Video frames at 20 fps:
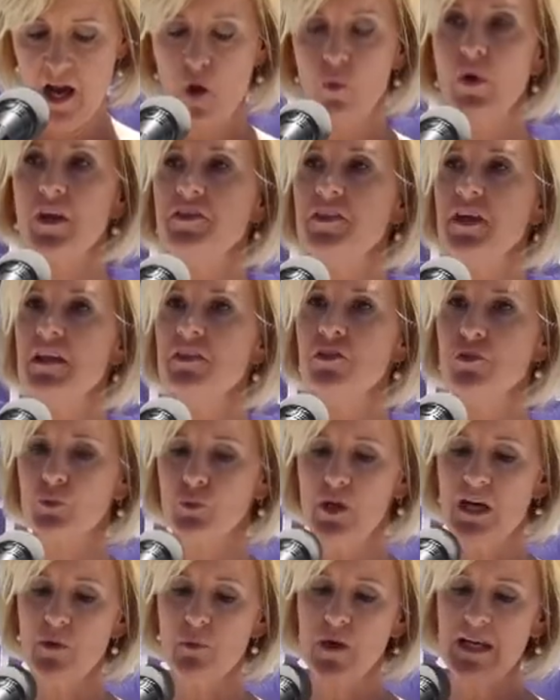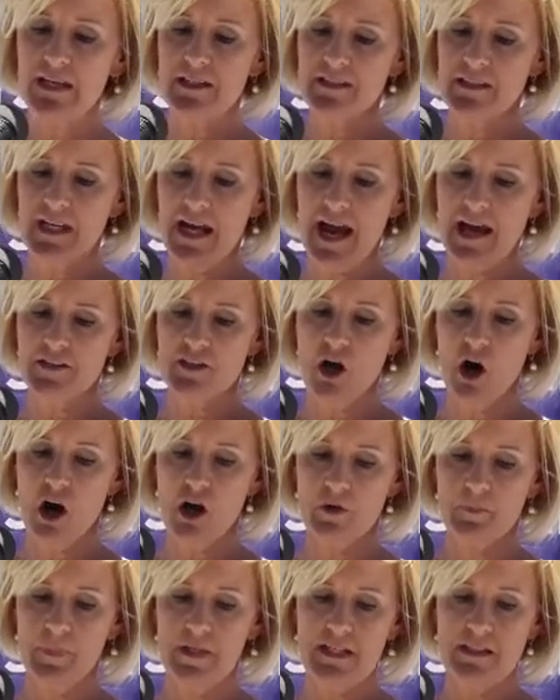Within three weeks, it has a
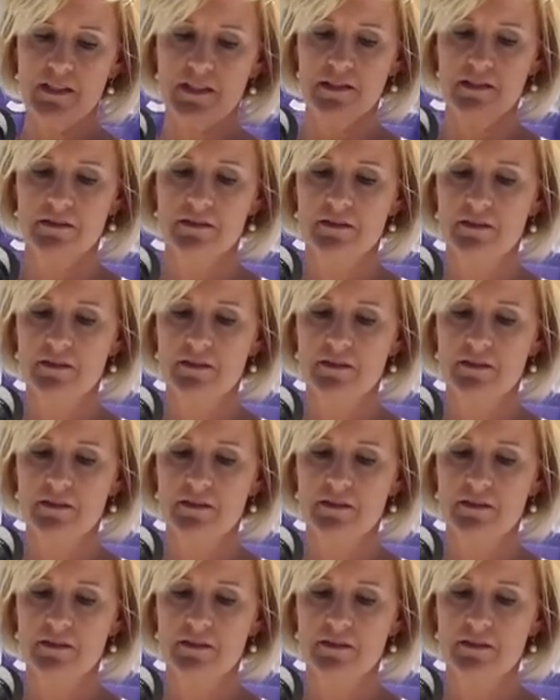heartbeat.